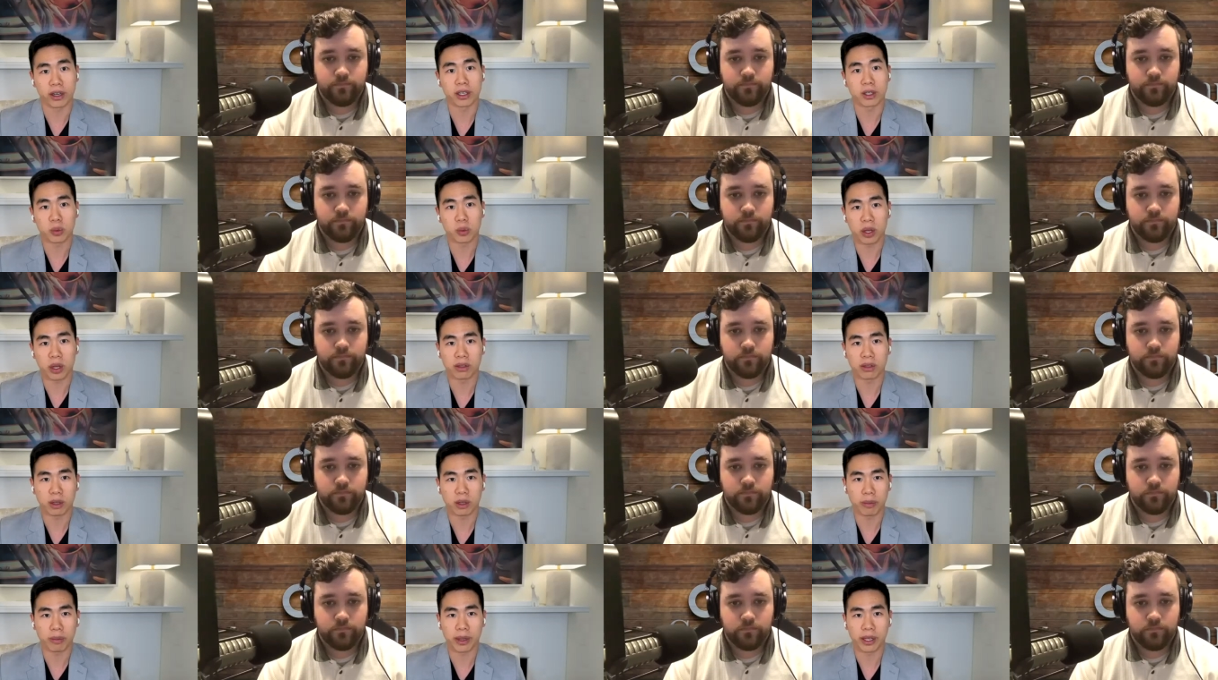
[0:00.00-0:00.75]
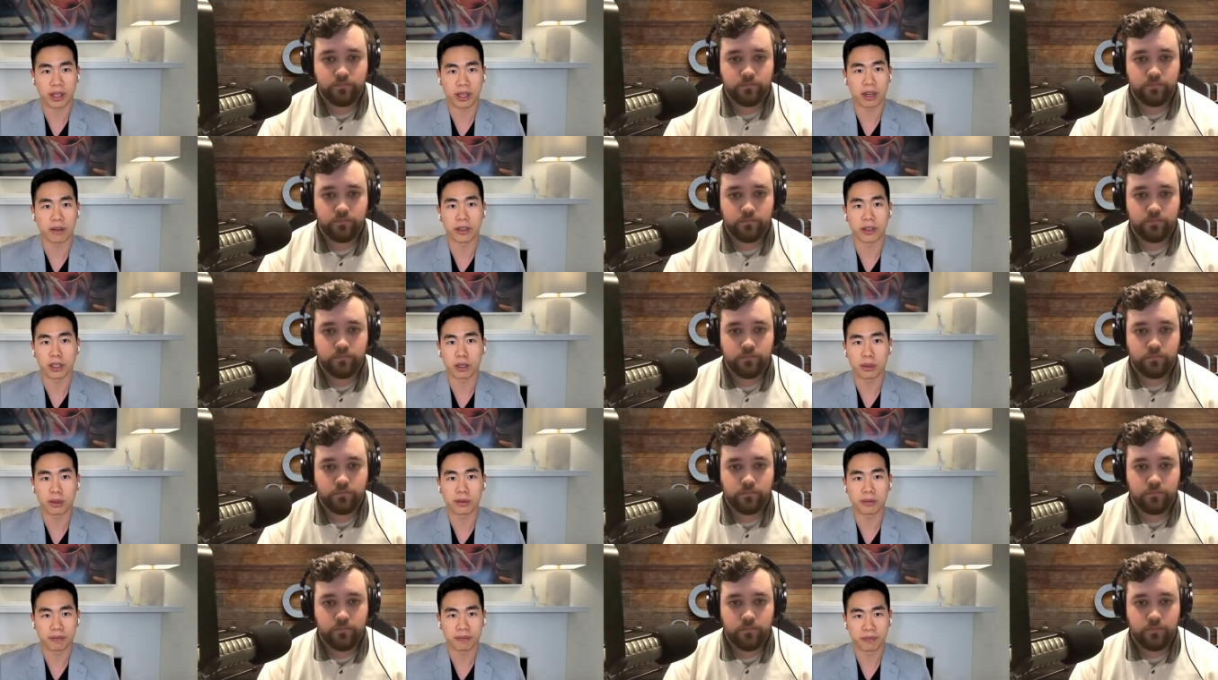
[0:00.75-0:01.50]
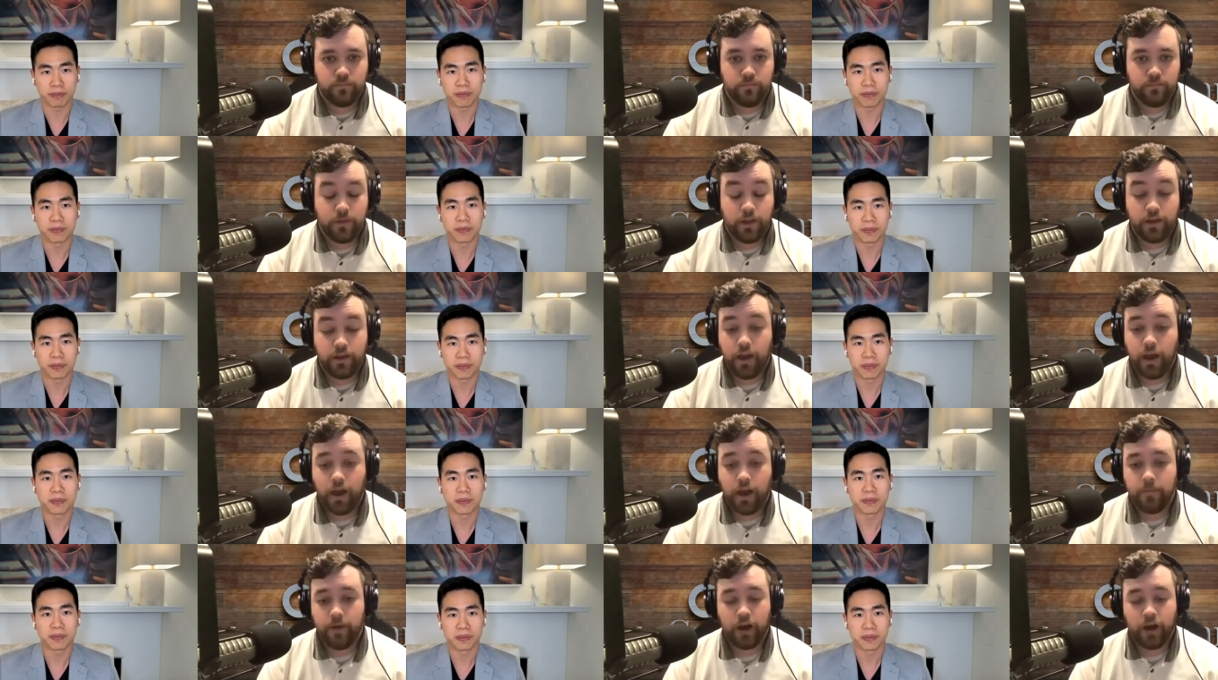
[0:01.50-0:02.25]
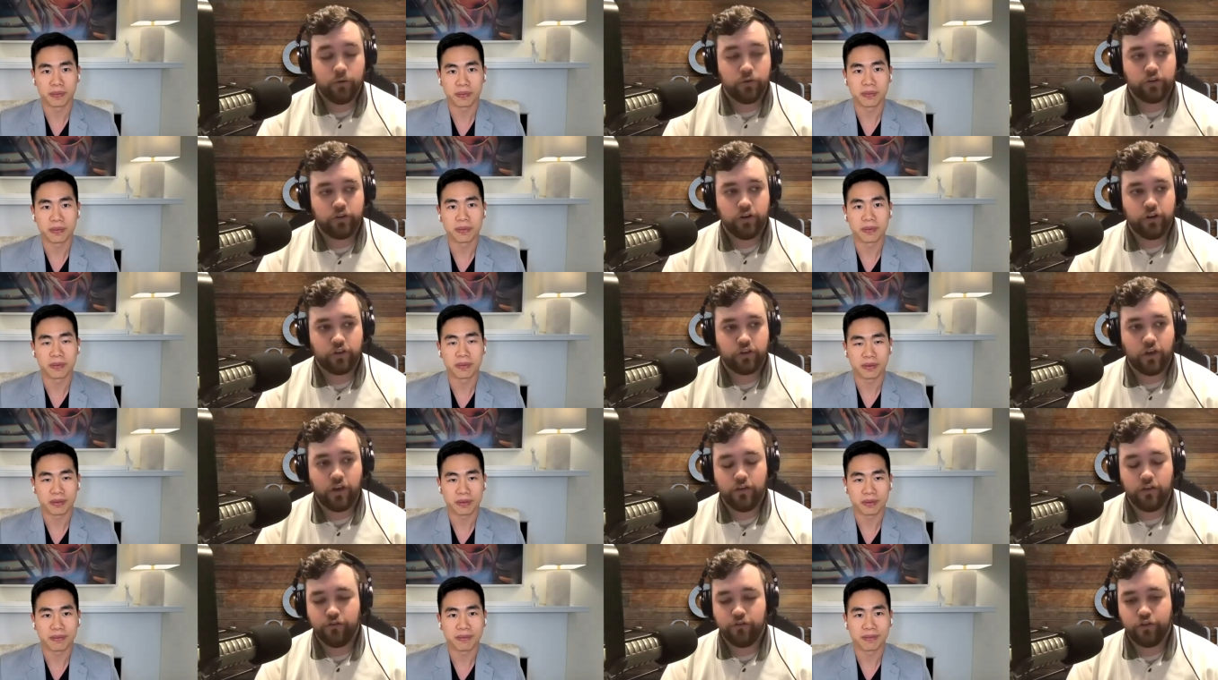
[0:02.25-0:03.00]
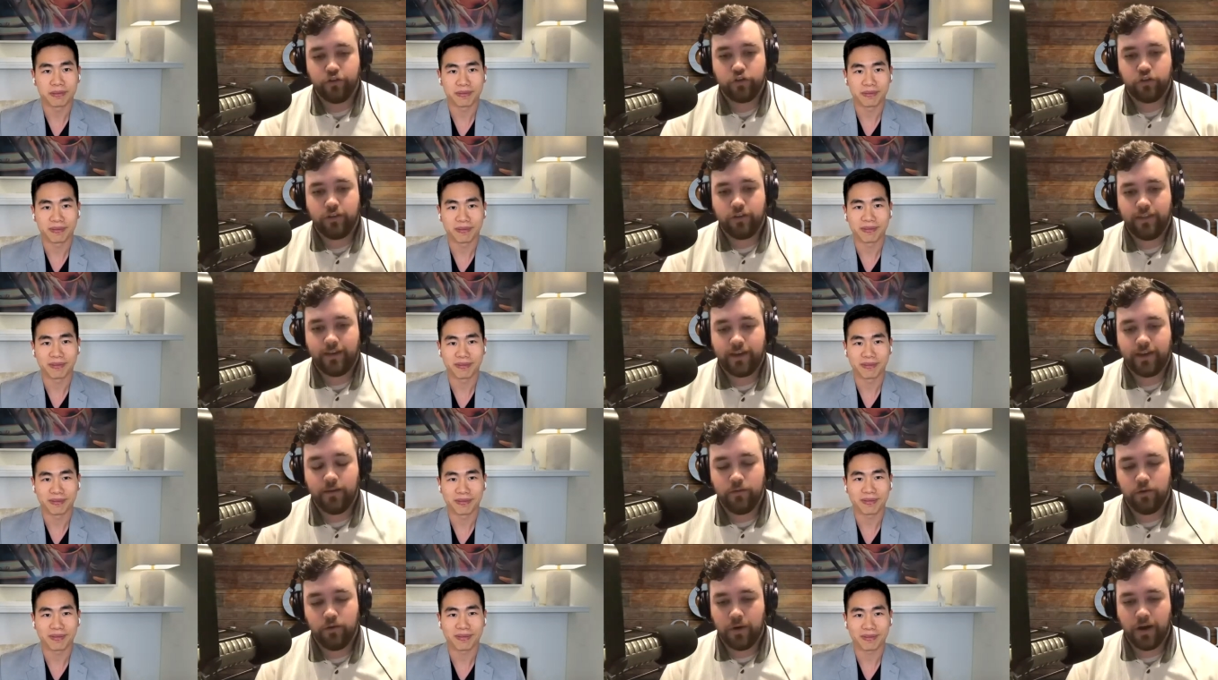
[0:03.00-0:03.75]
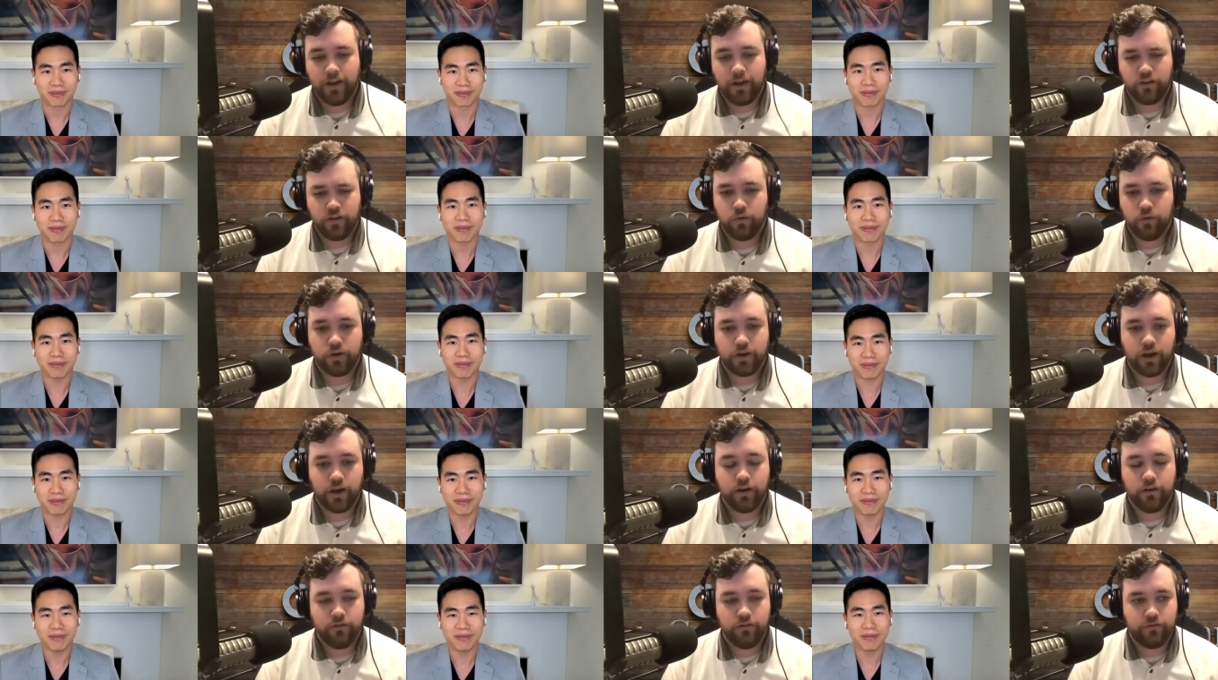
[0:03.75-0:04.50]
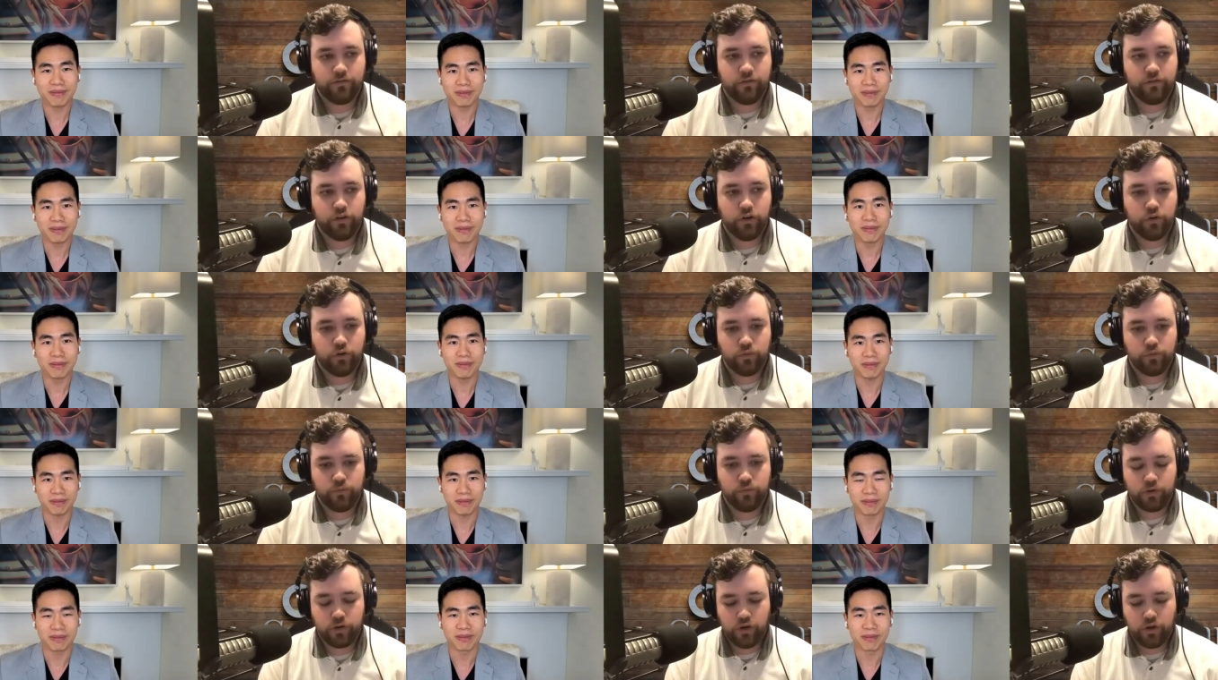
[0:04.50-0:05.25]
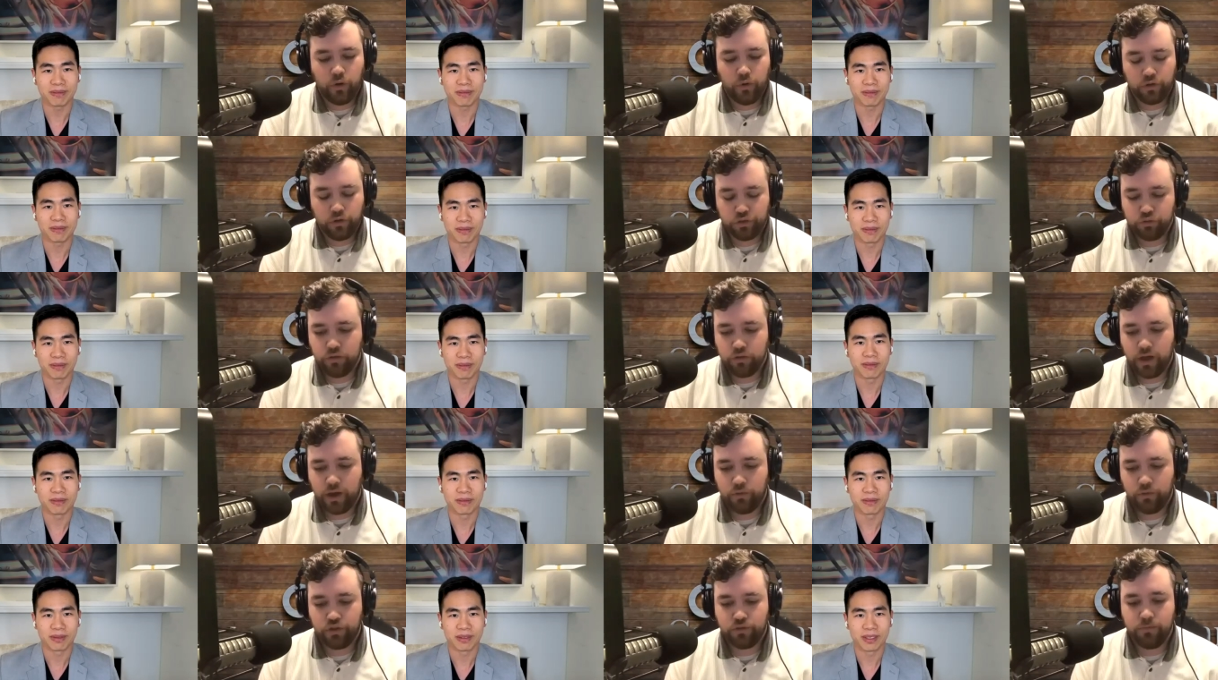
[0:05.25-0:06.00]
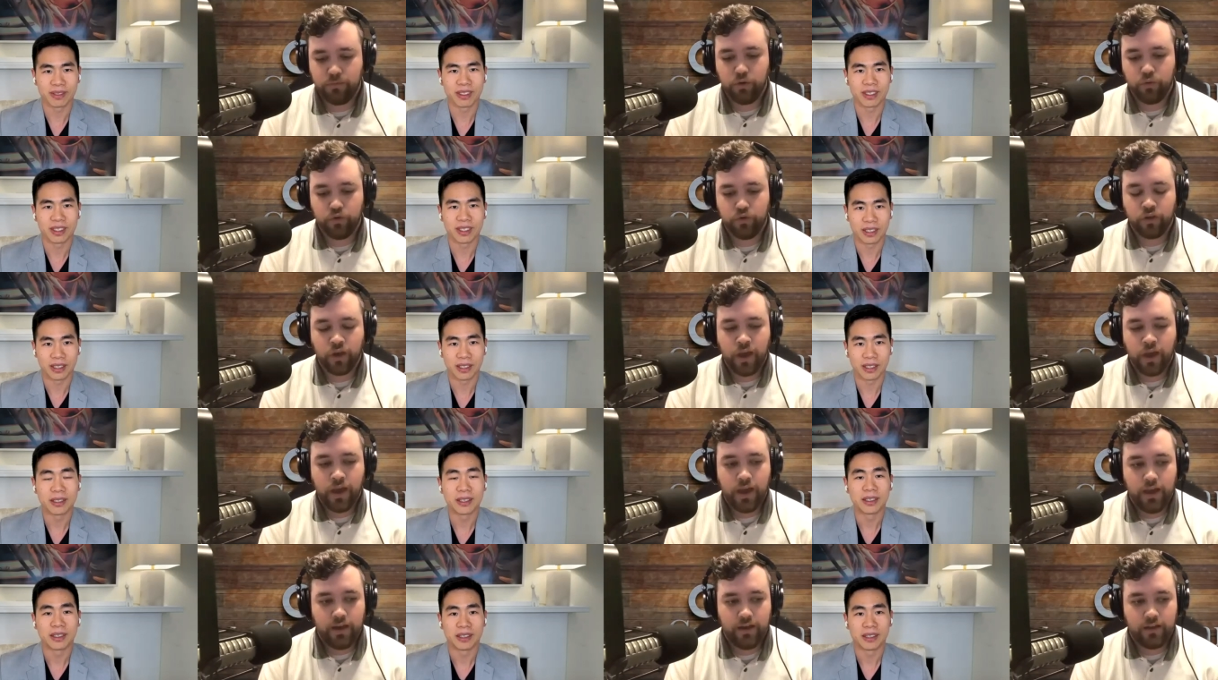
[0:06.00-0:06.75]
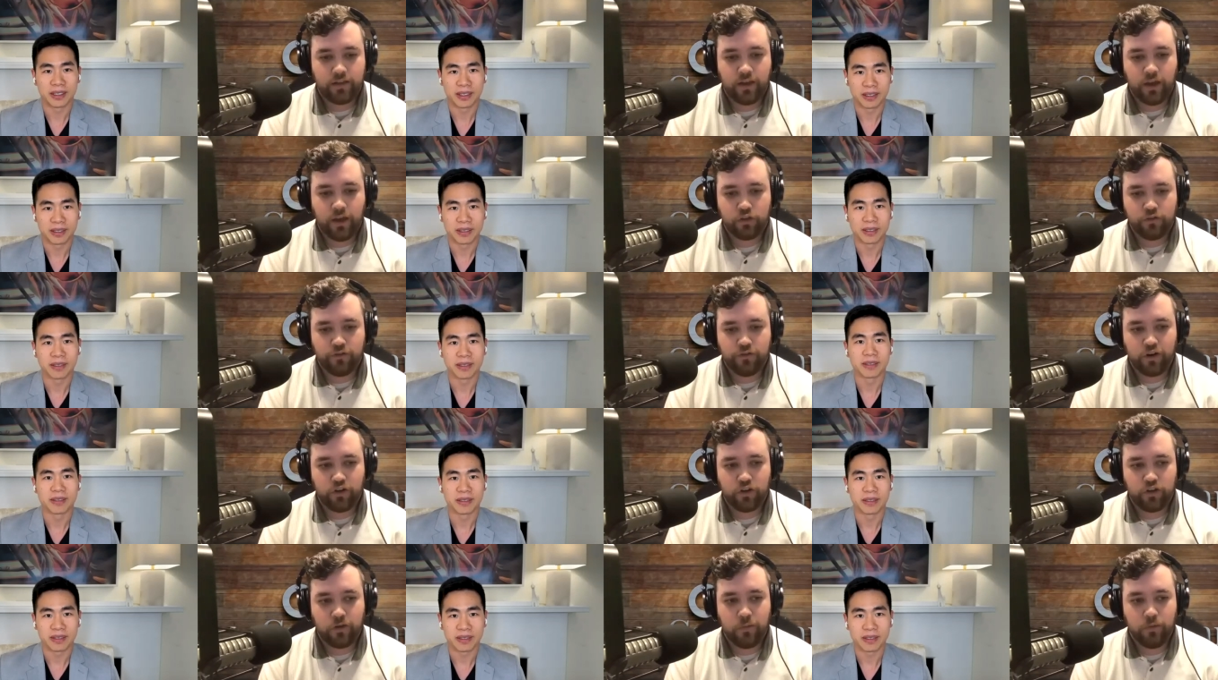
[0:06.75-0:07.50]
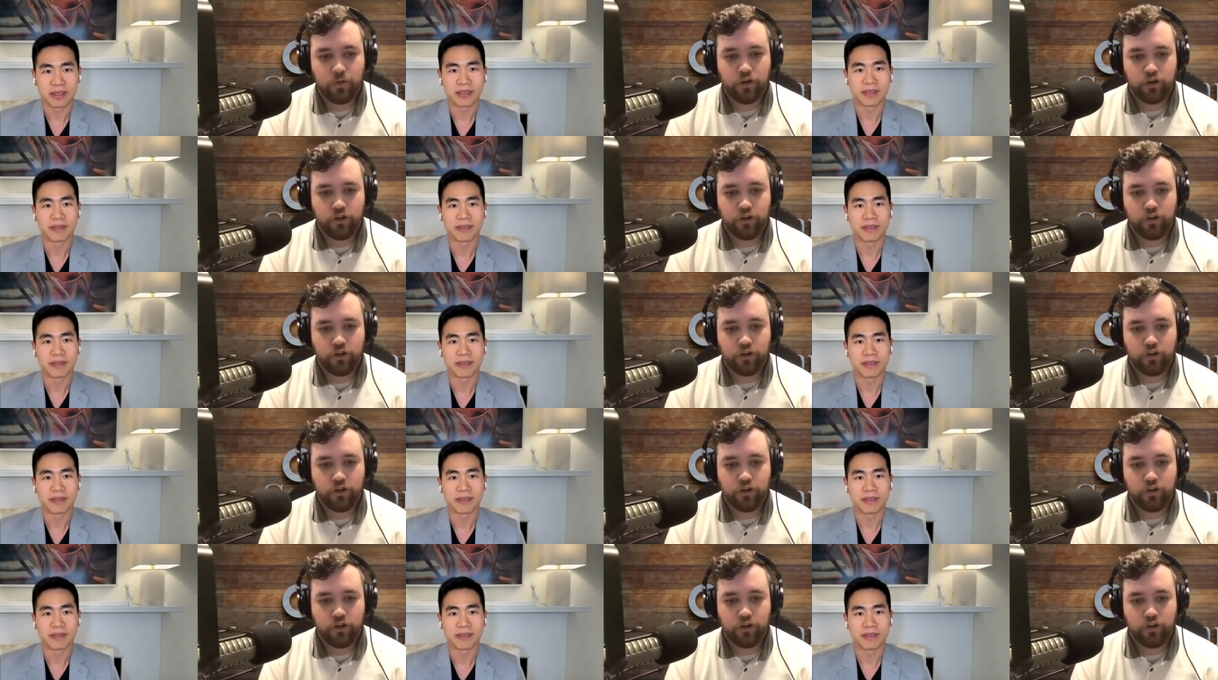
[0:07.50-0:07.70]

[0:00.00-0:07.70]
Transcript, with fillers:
Speaker 1: as well. That we make that available.
Speaker 2: Yeah, I mean, I was going to say the first thing that came to mind as you were kind of you know going through that with me was it sounds very similar